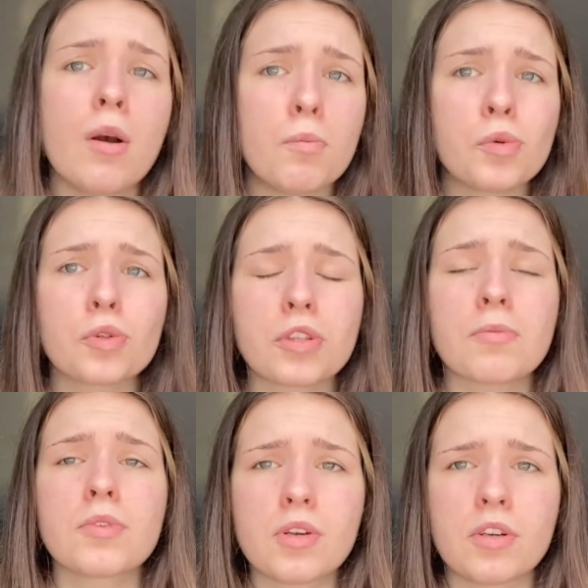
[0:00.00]
Most of
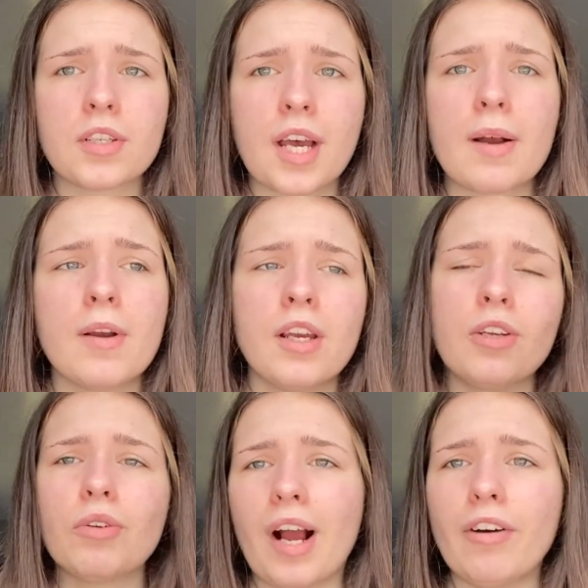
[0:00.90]
them do that.
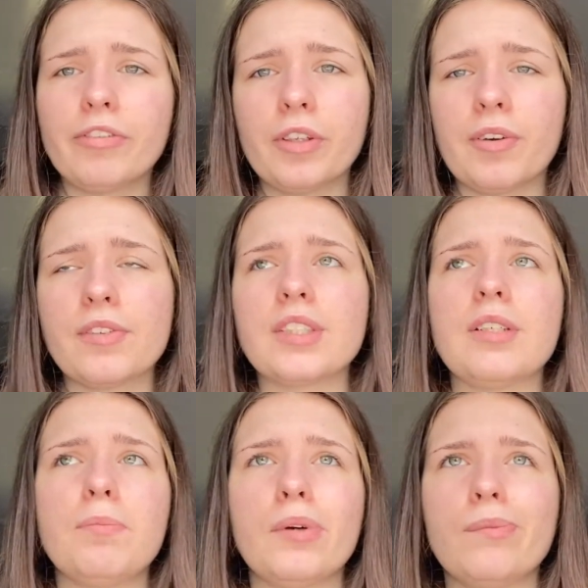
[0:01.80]
You don't have to,
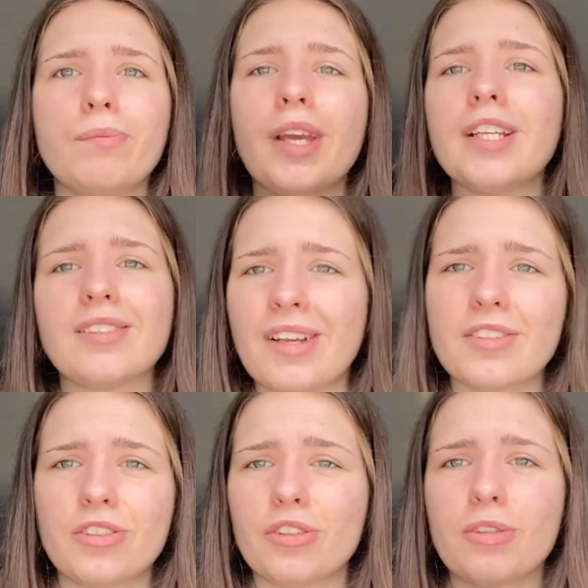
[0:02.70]
obviously, but it's
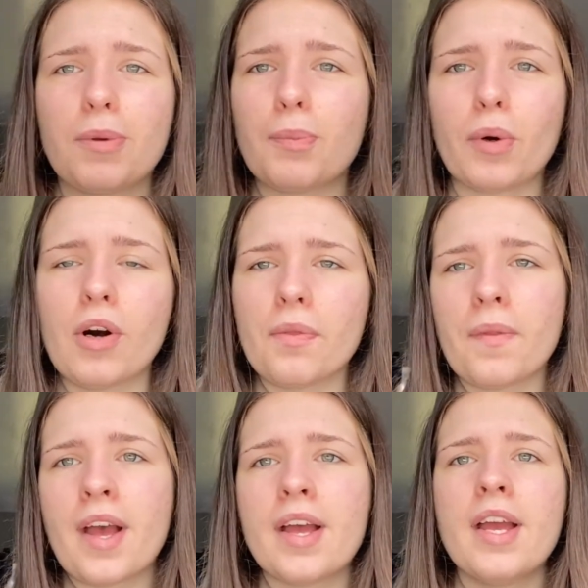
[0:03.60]
nice just to be put on
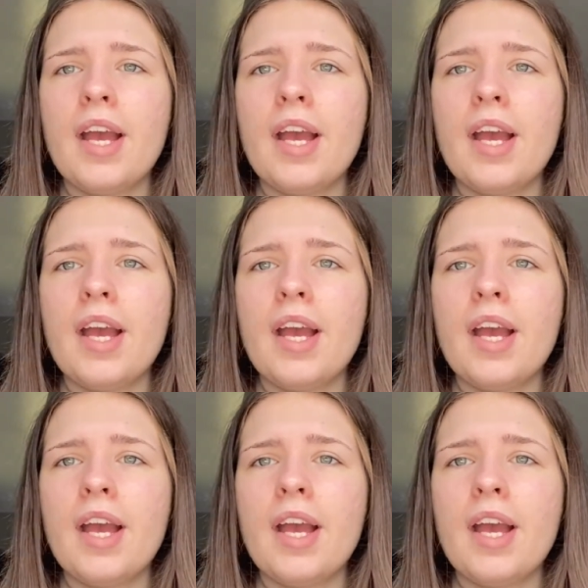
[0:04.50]
there